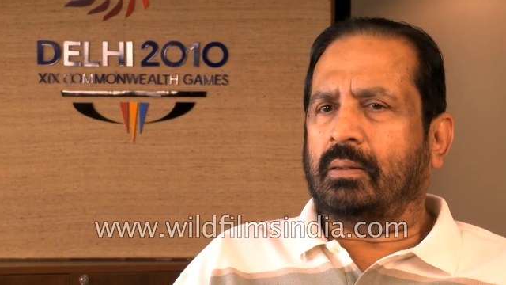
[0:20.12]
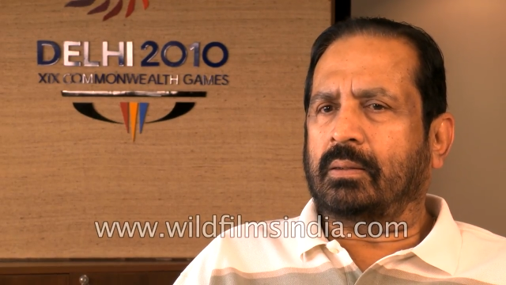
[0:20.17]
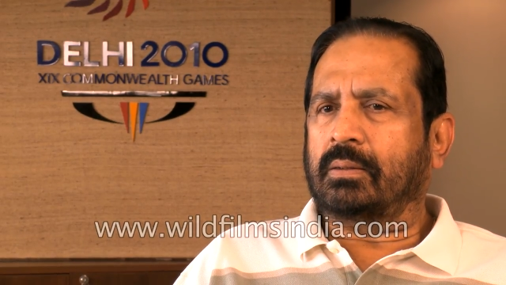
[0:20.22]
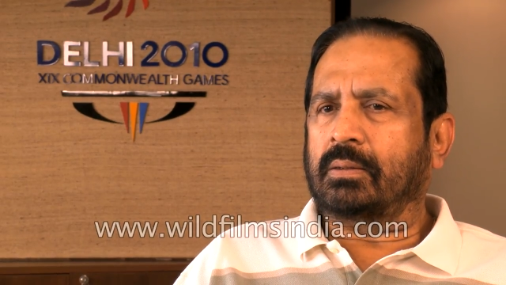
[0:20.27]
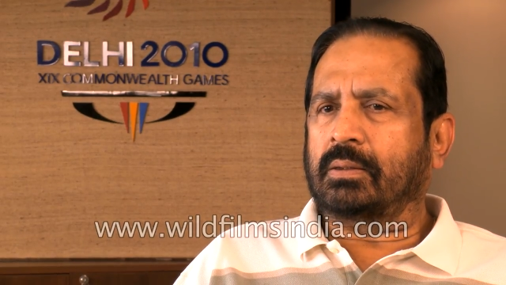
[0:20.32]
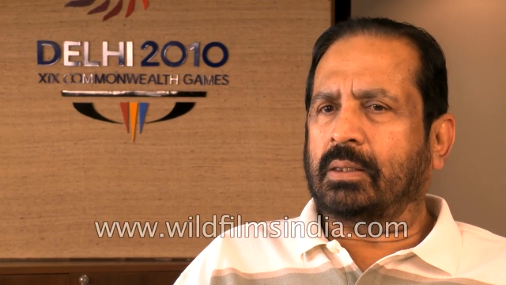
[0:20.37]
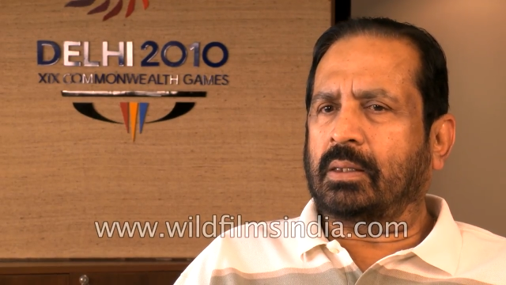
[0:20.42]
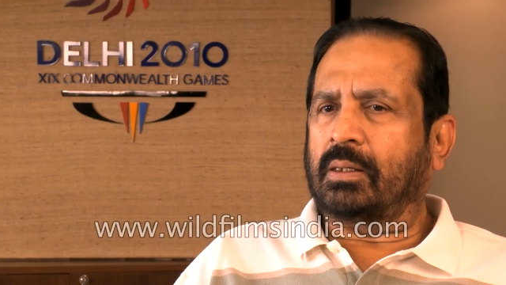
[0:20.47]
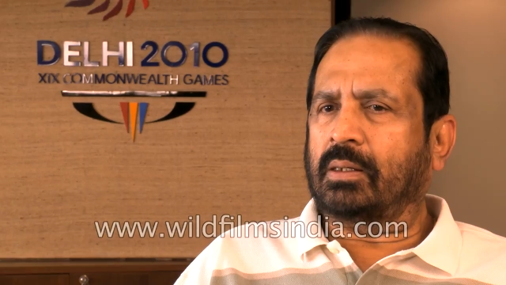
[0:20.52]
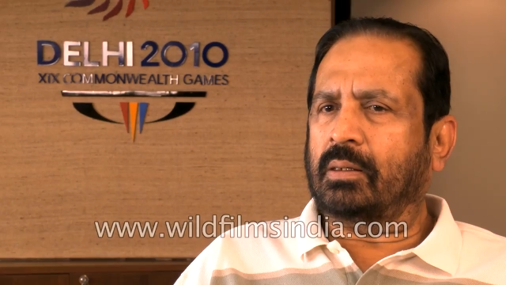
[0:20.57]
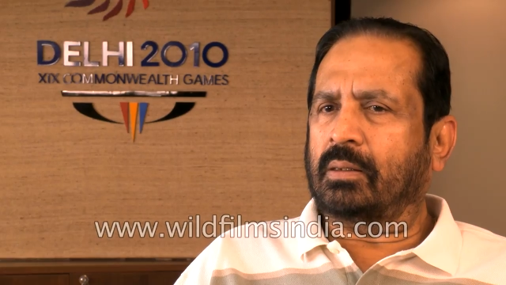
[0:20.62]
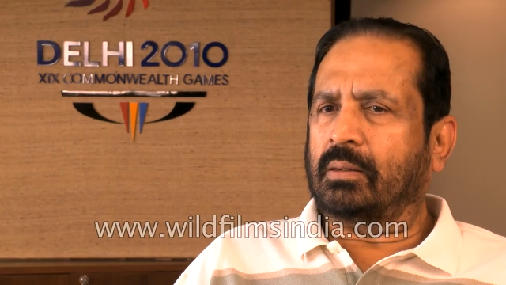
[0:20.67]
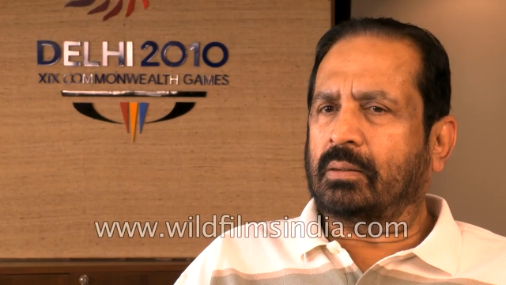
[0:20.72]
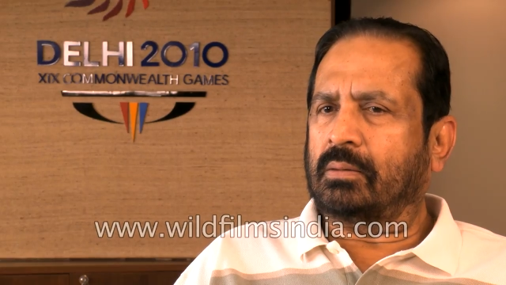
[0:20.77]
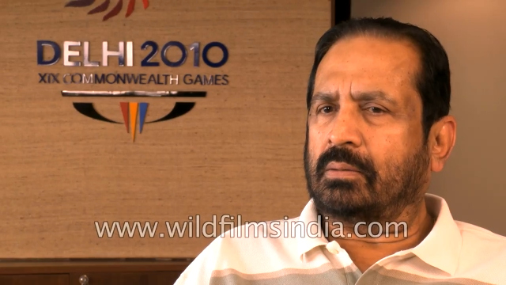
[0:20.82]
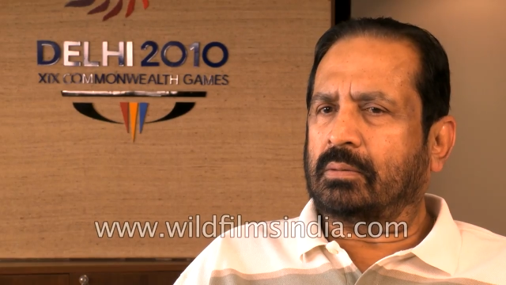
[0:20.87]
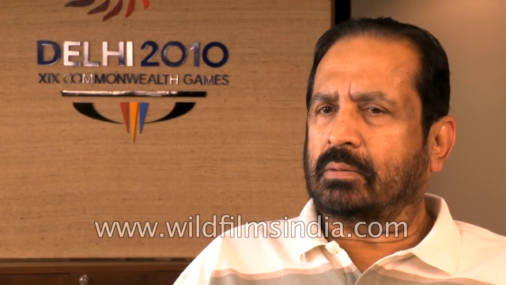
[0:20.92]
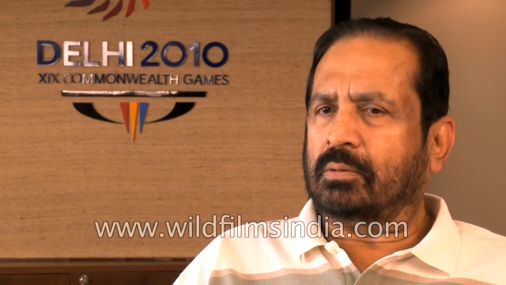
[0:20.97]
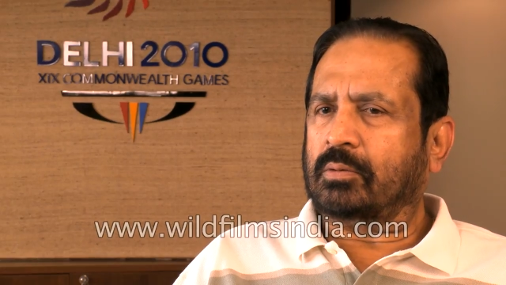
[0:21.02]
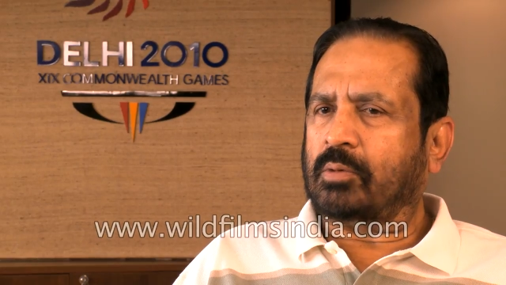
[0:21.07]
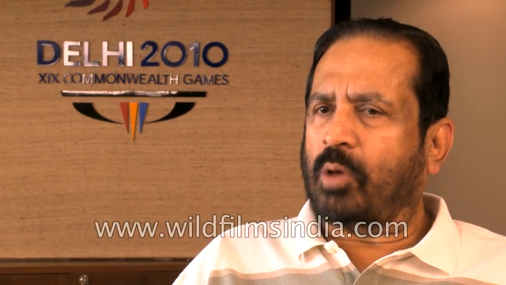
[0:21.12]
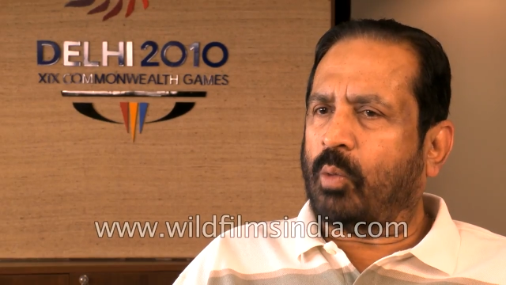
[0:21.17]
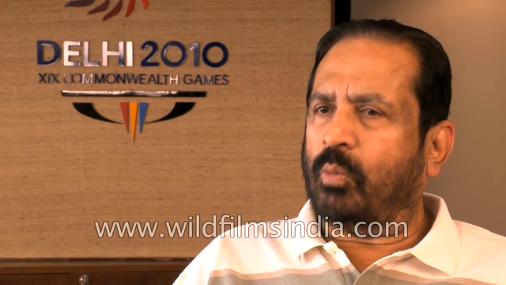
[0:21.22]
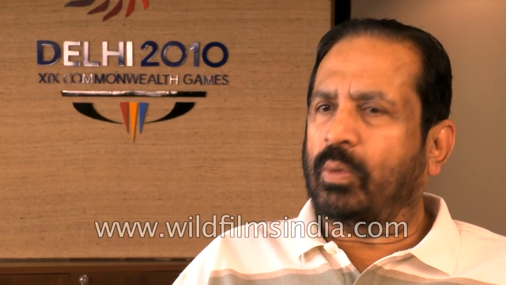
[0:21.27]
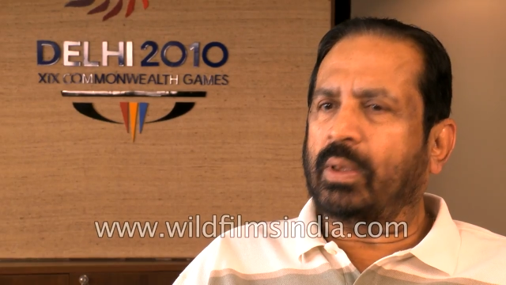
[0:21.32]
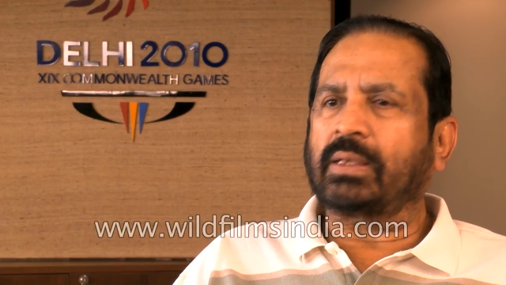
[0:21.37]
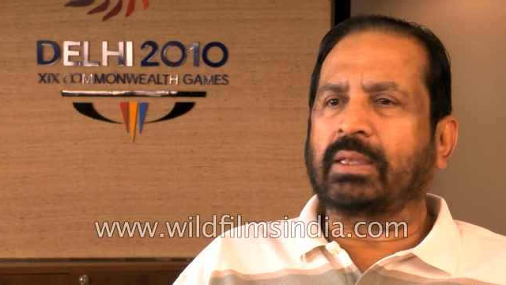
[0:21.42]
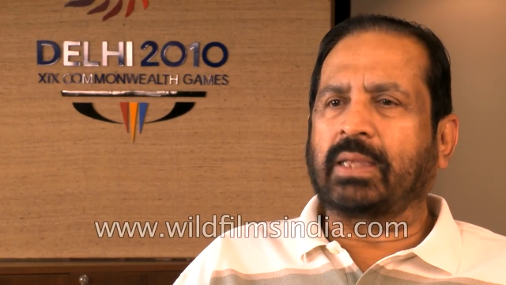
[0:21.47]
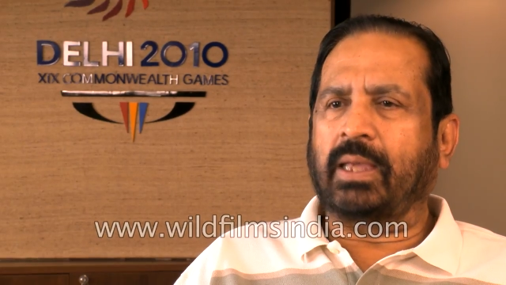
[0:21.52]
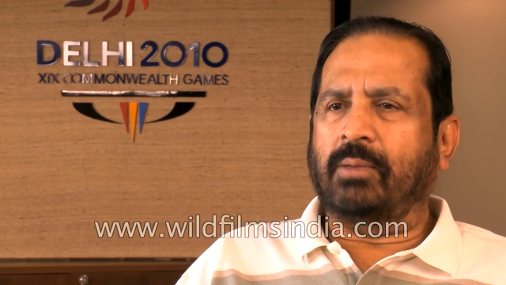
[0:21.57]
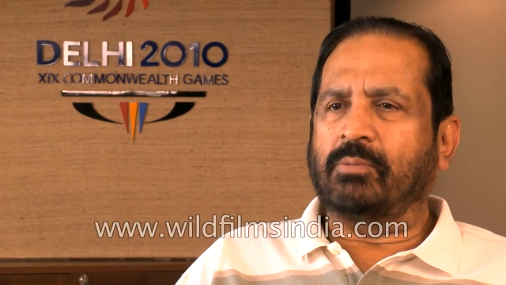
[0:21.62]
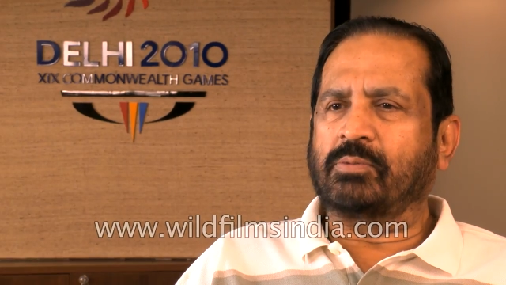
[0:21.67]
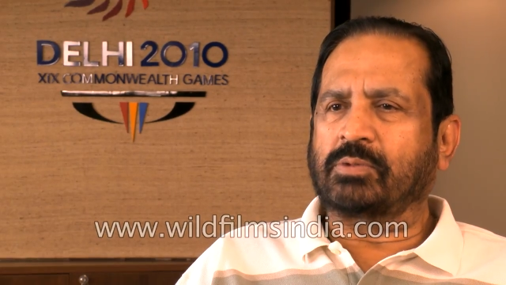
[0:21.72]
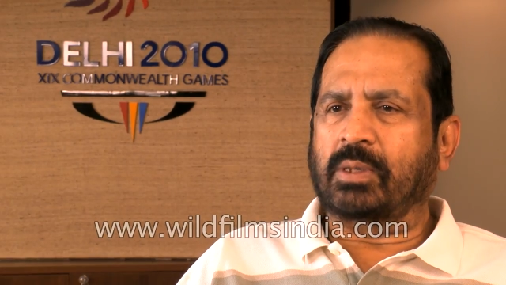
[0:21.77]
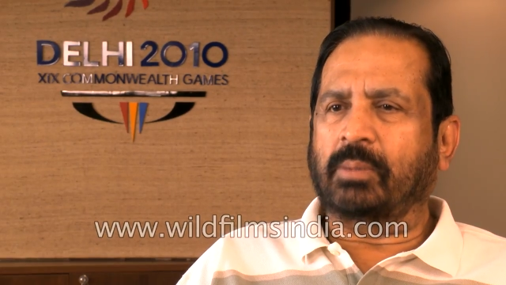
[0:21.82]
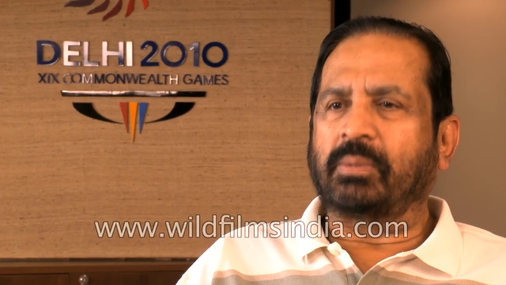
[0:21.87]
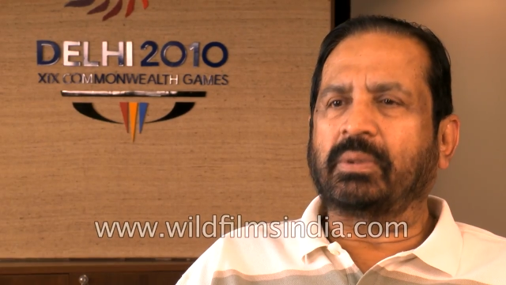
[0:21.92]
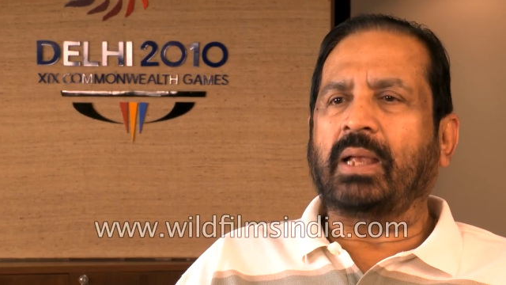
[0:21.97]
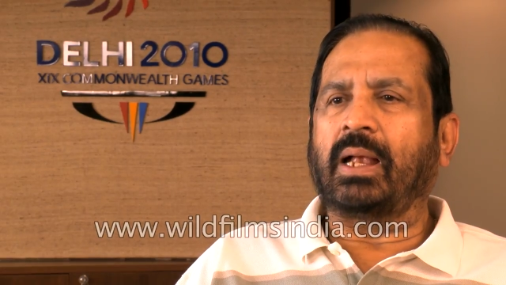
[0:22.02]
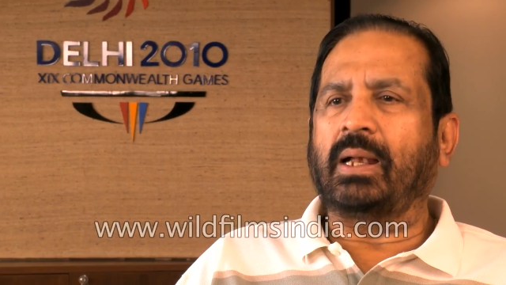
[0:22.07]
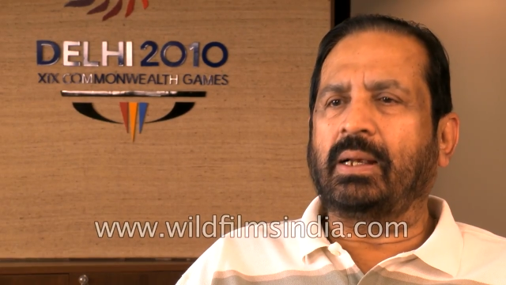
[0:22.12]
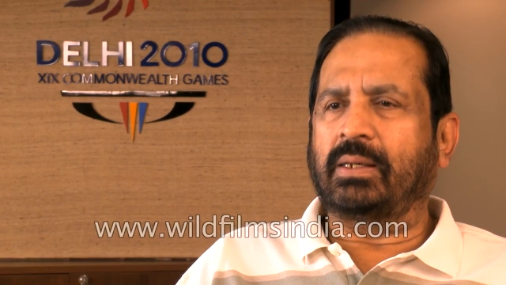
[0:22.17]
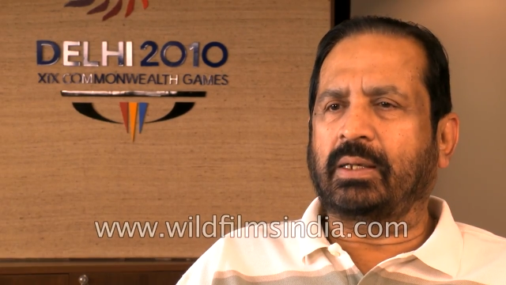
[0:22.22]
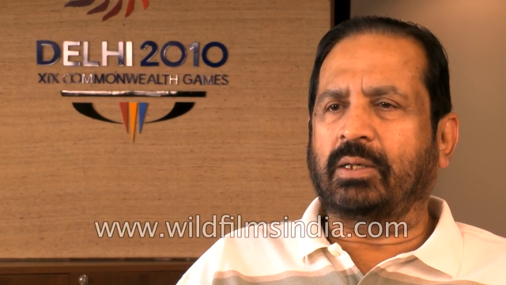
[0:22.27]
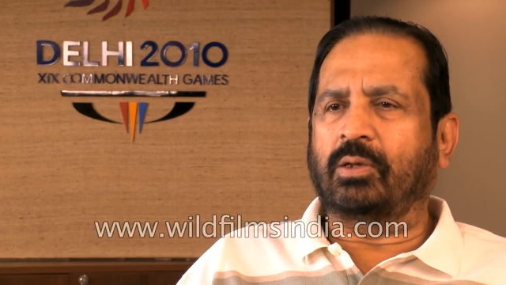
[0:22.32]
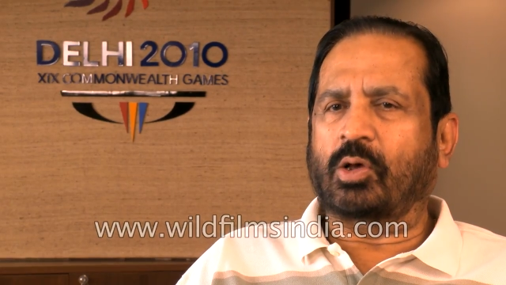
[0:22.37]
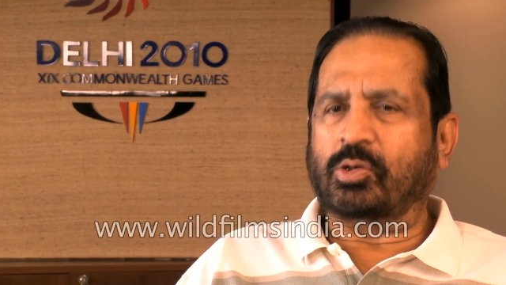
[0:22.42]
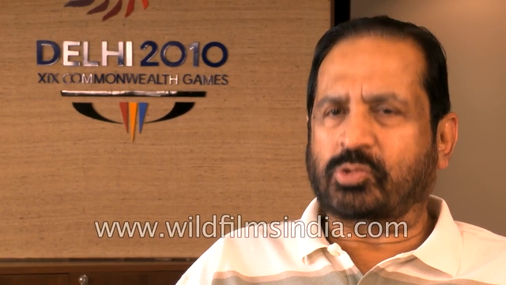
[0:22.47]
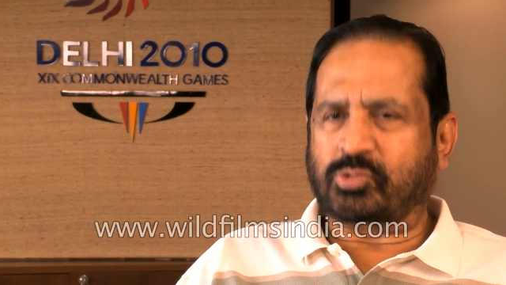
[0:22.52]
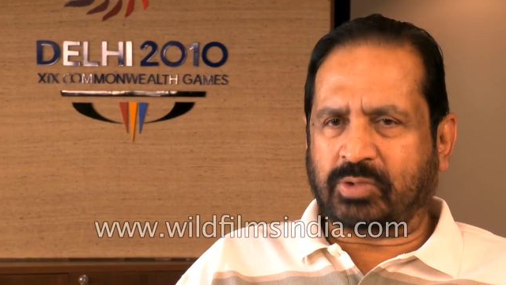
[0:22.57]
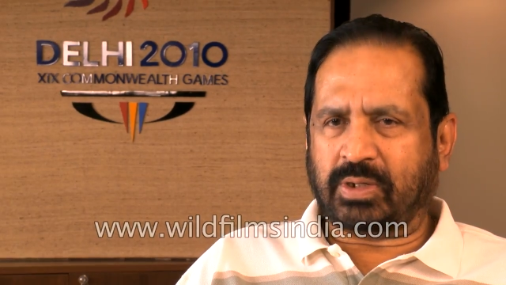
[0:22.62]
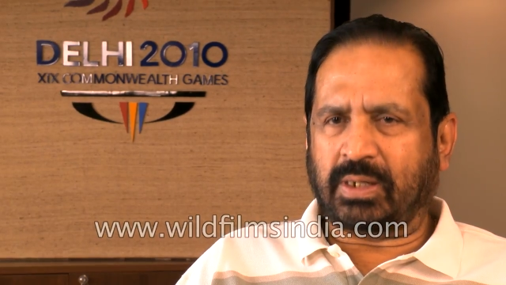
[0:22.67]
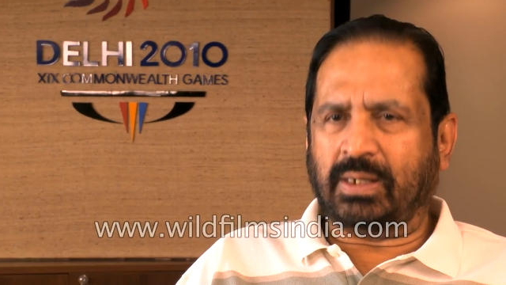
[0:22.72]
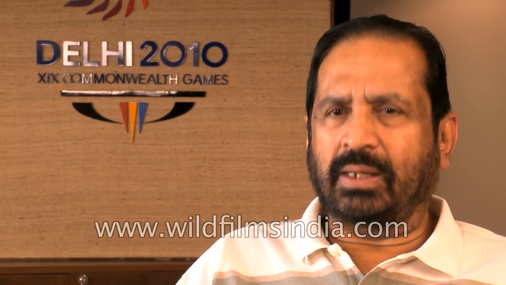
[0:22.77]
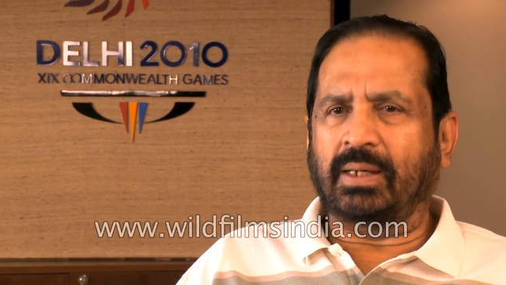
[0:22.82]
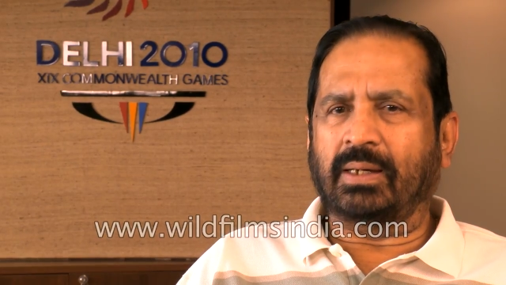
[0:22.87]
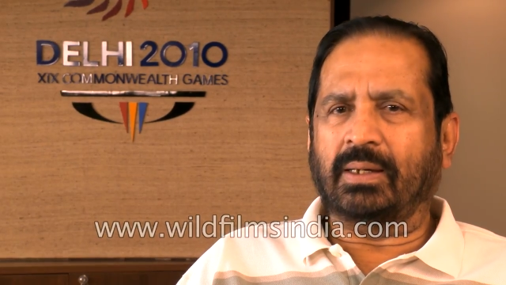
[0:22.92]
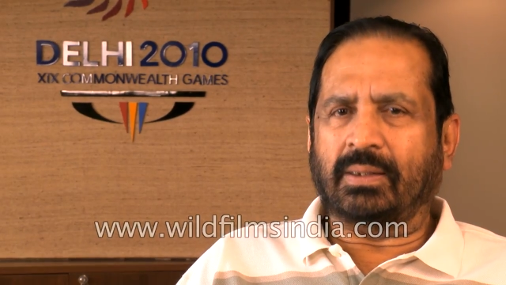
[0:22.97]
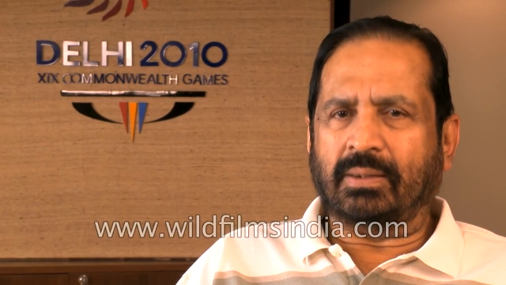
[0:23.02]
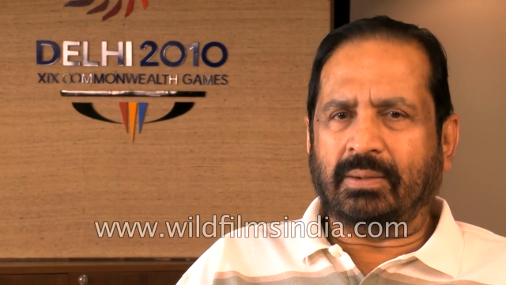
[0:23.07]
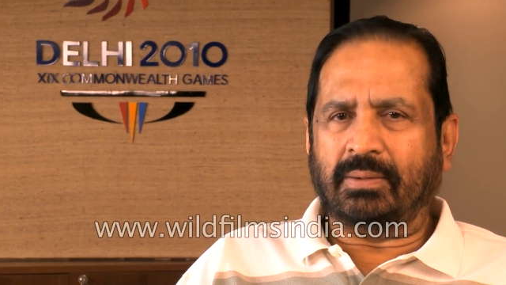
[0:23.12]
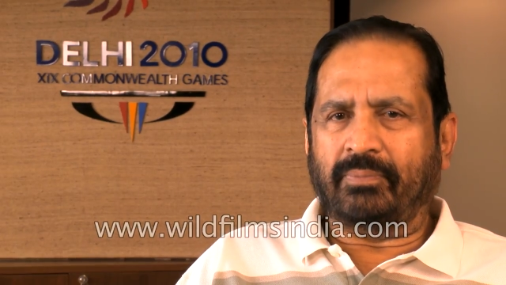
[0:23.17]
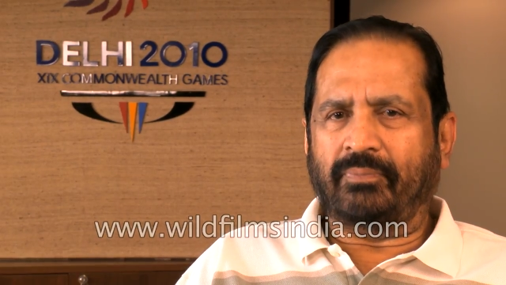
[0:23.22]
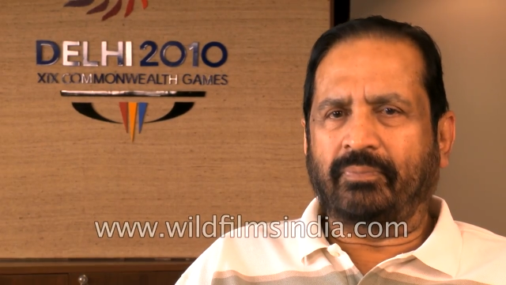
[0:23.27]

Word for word: the Commonwealth Games have been held in Australia,